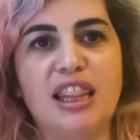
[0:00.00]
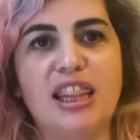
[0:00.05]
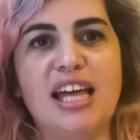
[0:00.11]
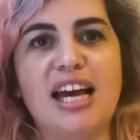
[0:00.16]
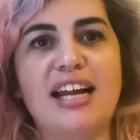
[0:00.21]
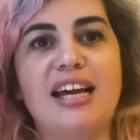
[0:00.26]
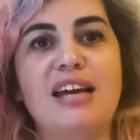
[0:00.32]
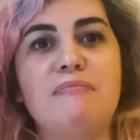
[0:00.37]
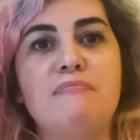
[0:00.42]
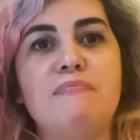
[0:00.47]

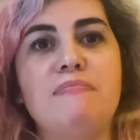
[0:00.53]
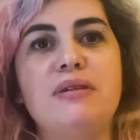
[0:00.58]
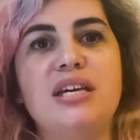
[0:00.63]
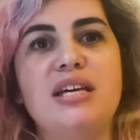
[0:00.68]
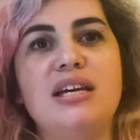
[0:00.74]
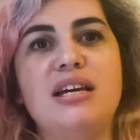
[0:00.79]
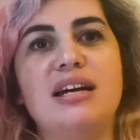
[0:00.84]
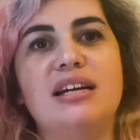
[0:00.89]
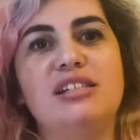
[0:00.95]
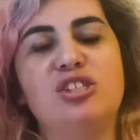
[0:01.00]
that can
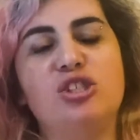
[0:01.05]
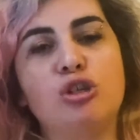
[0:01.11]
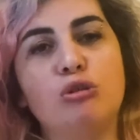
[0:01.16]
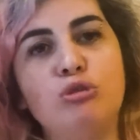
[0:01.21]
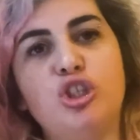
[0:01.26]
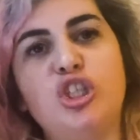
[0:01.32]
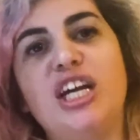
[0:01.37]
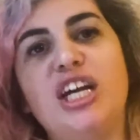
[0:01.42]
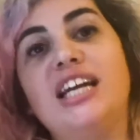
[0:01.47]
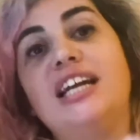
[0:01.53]
be
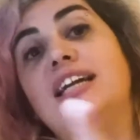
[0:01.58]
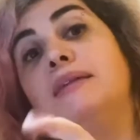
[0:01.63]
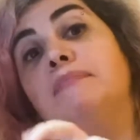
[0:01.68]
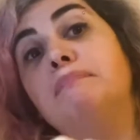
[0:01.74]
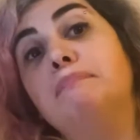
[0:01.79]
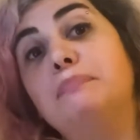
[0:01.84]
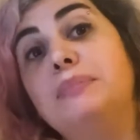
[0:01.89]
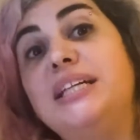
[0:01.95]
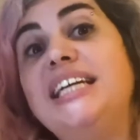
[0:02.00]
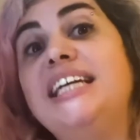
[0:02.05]
associated
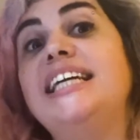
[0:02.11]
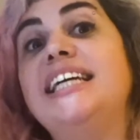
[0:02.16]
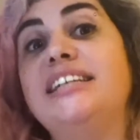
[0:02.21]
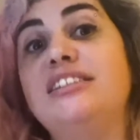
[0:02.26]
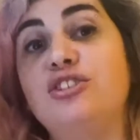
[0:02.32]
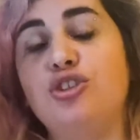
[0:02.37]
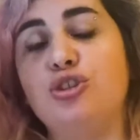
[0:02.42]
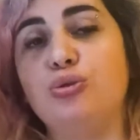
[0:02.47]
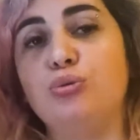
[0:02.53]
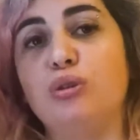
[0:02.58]
and bleed
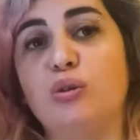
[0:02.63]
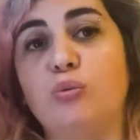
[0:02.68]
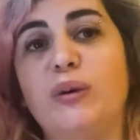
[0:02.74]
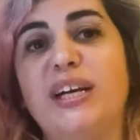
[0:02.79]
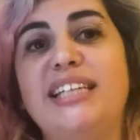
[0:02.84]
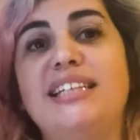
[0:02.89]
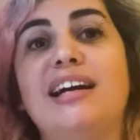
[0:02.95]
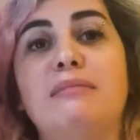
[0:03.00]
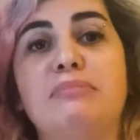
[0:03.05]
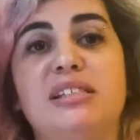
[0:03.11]
into the way
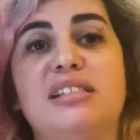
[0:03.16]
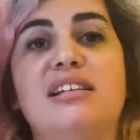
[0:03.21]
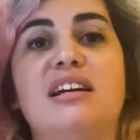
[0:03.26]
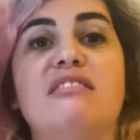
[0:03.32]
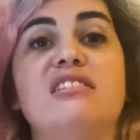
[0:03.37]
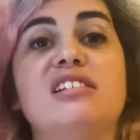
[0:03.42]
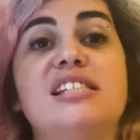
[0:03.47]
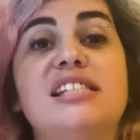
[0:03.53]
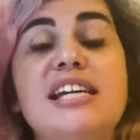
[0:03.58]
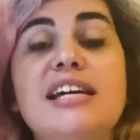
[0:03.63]
type
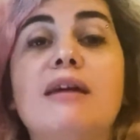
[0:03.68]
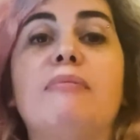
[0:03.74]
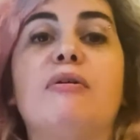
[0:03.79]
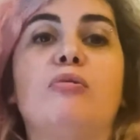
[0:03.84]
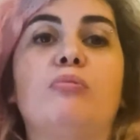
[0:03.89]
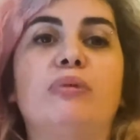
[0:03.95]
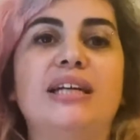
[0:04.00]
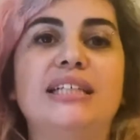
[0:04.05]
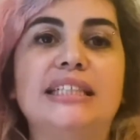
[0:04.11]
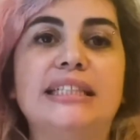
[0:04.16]
designers think
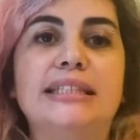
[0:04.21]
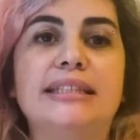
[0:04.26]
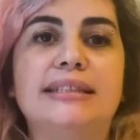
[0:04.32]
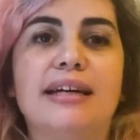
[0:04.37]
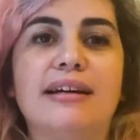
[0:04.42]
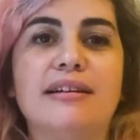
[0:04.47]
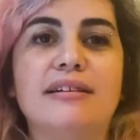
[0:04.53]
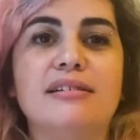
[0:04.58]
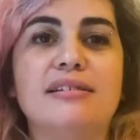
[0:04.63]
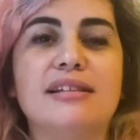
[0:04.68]
about branding
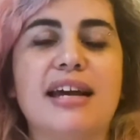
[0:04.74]
designers.